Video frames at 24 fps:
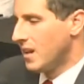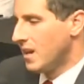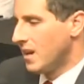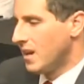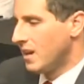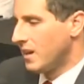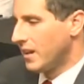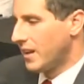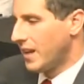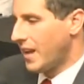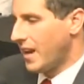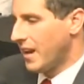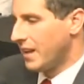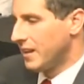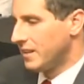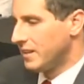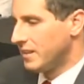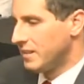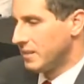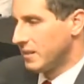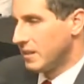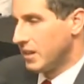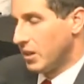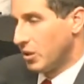
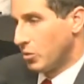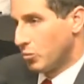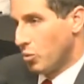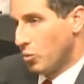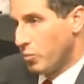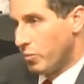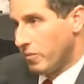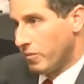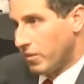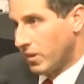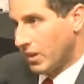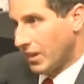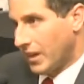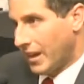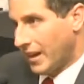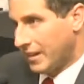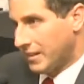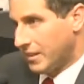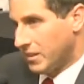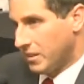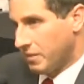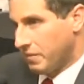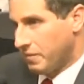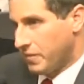again, a group of
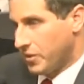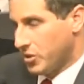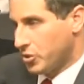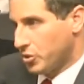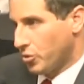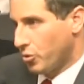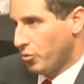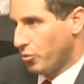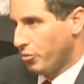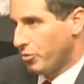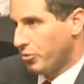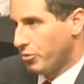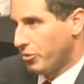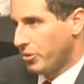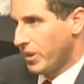elected officials